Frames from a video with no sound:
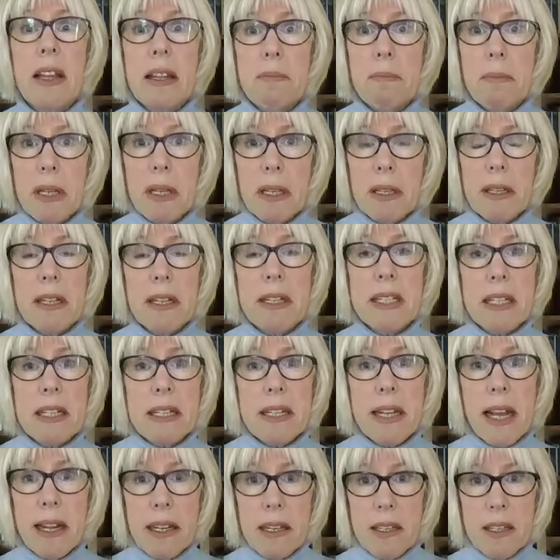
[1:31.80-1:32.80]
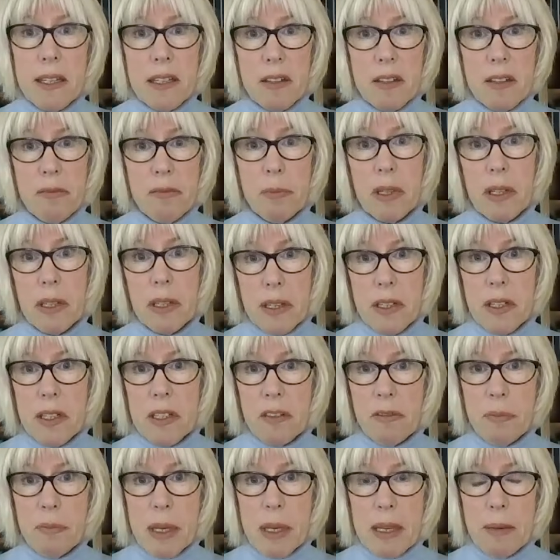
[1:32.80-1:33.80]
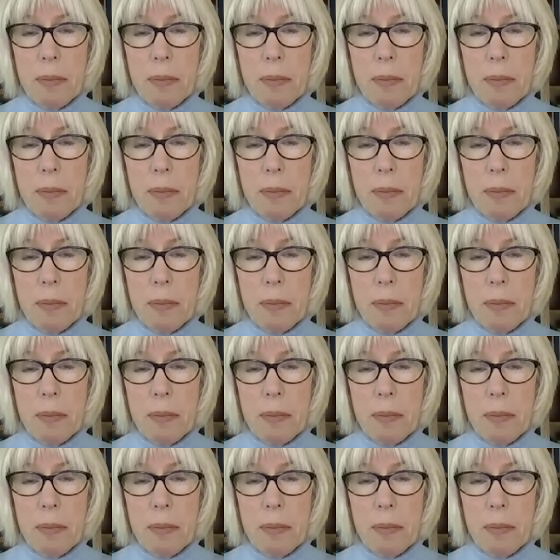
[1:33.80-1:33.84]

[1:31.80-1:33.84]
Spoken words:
and then millions and tens of millions of